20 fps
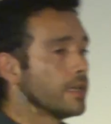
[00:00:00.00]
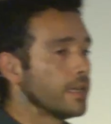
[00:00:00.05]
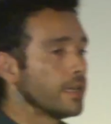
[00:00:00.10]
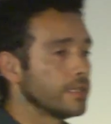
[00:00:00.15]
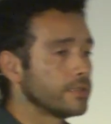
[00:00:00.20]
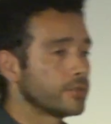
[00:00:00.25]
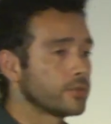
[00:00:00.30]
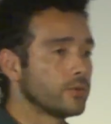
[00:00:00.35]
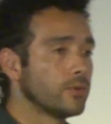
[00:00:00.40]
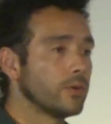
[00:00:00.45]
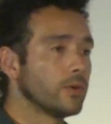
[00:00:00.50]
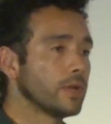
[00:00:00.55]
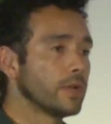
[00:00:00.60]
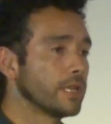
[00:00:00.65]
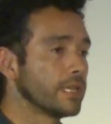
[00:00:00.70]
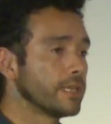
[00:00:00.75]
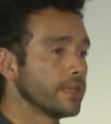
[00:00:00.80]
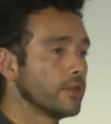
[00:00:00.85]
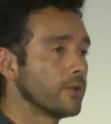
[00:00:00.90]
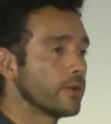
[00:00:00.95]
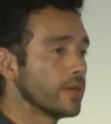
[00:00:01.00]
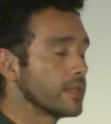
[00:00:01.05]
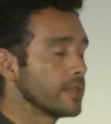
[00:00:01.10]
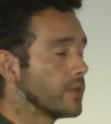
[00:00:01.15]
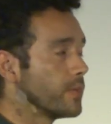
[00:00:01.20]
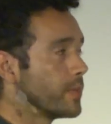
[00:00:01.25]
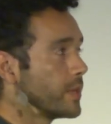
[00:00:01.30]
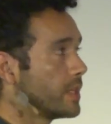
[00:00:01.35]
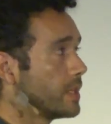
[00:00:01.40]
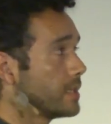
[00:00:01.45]
A school in local
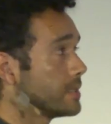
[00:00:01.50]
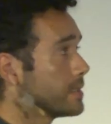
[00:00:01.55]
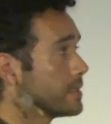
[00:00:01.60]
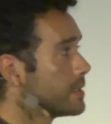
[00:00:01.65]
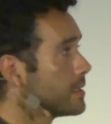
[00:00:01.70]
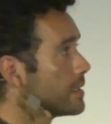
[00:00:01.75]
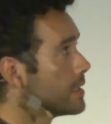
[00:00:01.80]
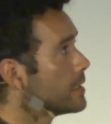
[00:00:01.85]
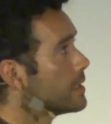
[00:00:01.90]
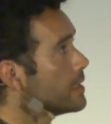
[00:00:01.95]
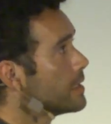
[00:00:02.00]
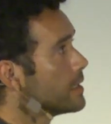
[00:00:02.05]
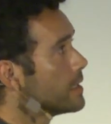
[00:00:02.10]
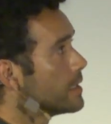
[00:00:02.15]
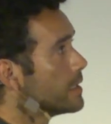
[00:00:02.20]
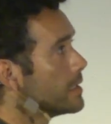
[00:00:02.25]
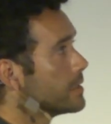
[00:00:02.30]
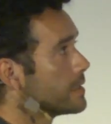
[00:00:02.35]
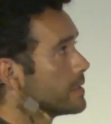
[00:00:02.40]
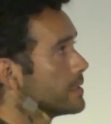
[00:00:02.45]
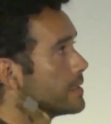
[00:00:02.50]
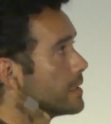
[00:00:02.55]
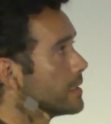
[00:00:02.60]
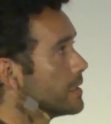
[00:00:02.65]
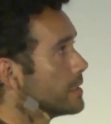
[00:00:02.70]
communities is